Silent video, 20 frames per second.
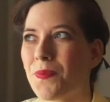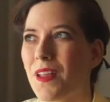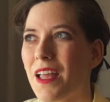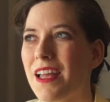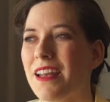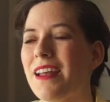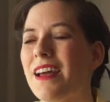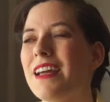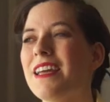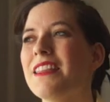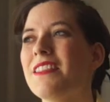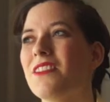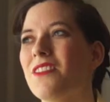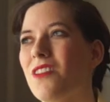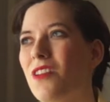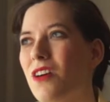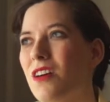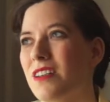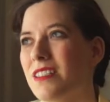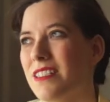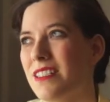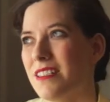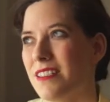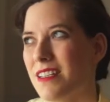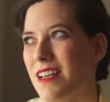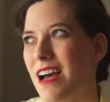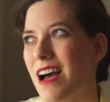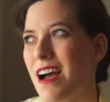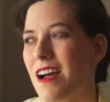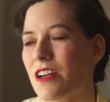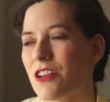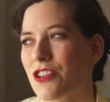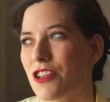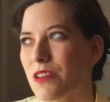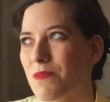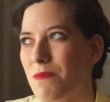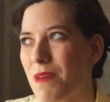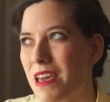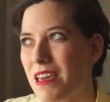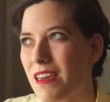And I looked into actually
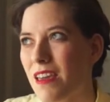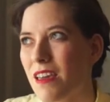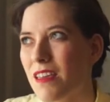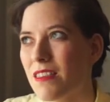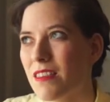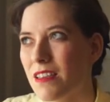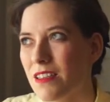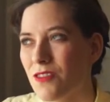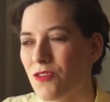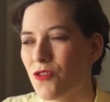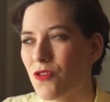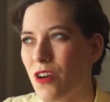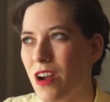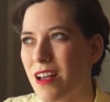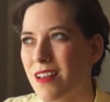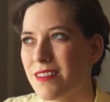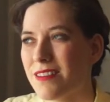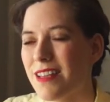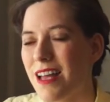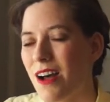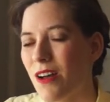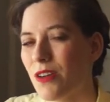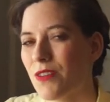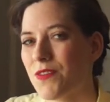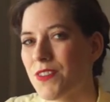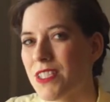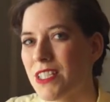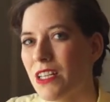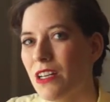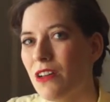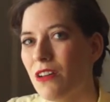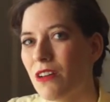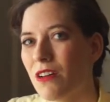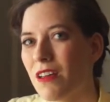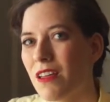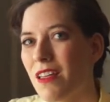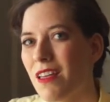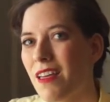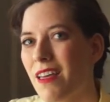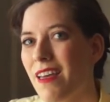making this dress out of silk,
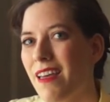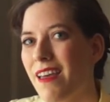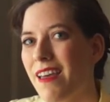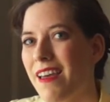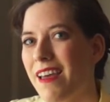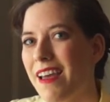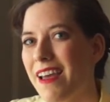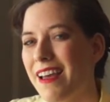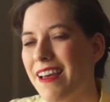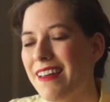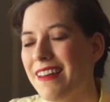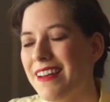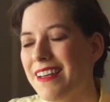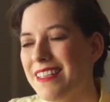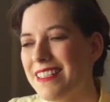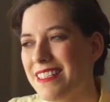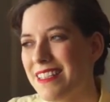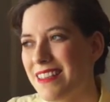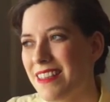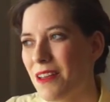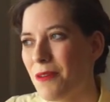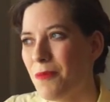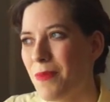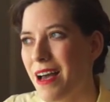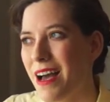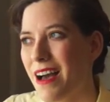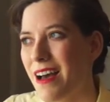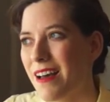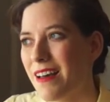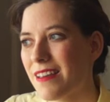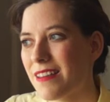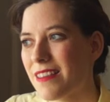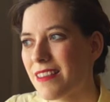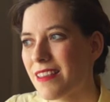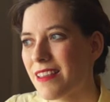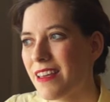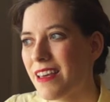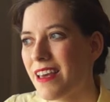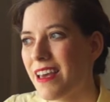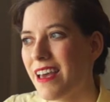and I did the math
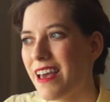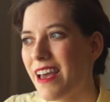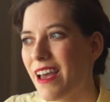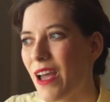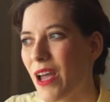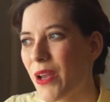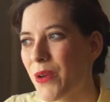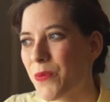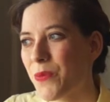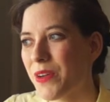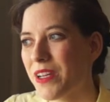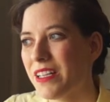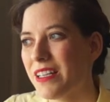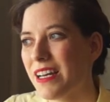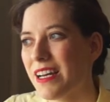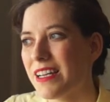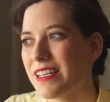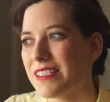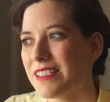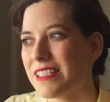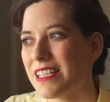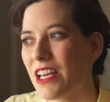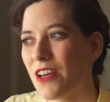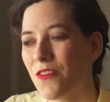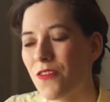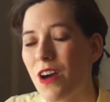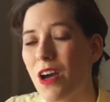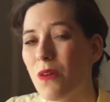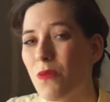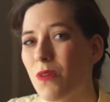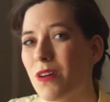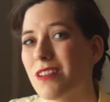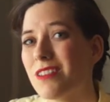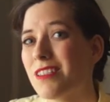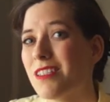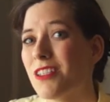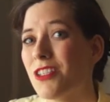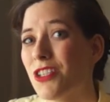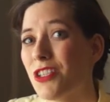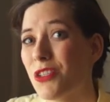and realized if I
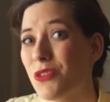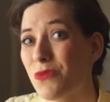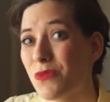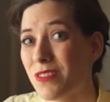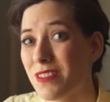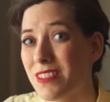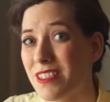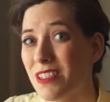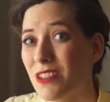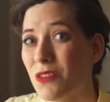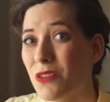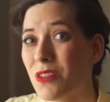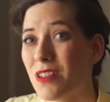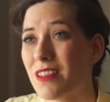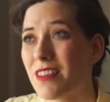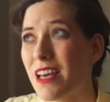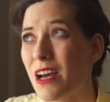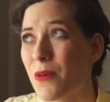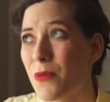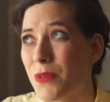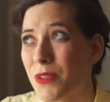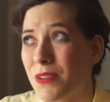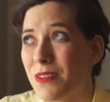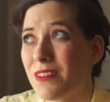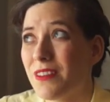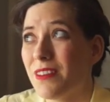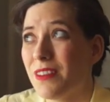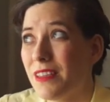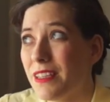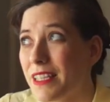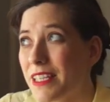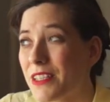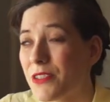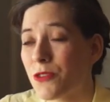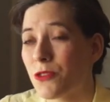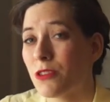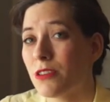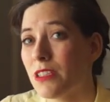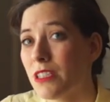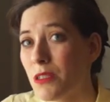wanted to use silk, that would
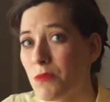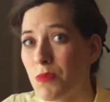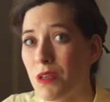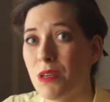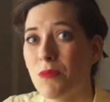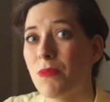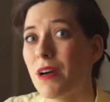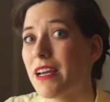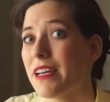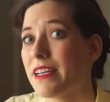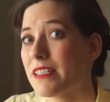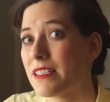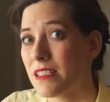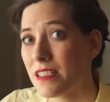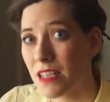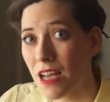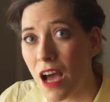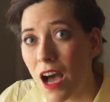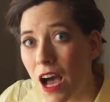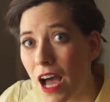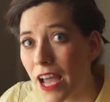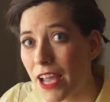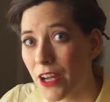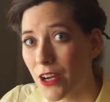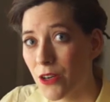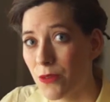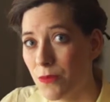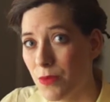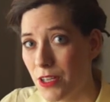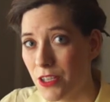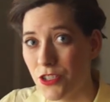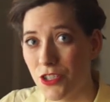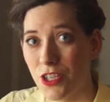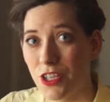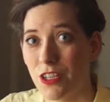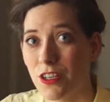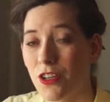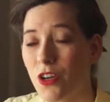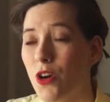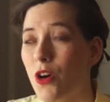literally be my entire
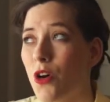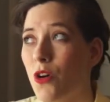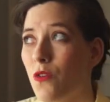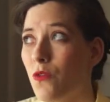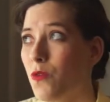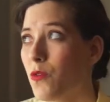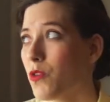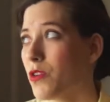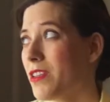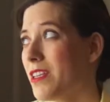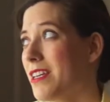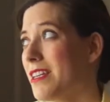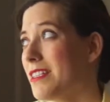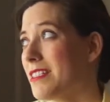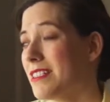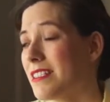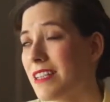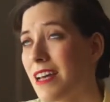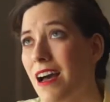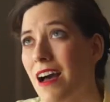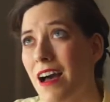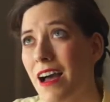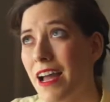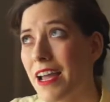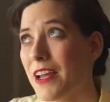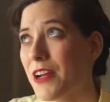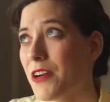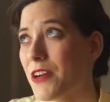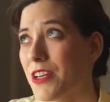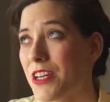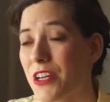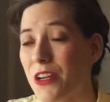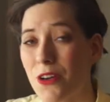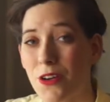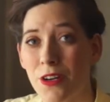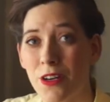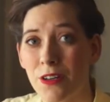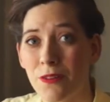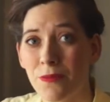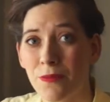budget for the entire
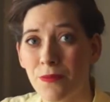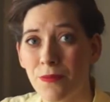year.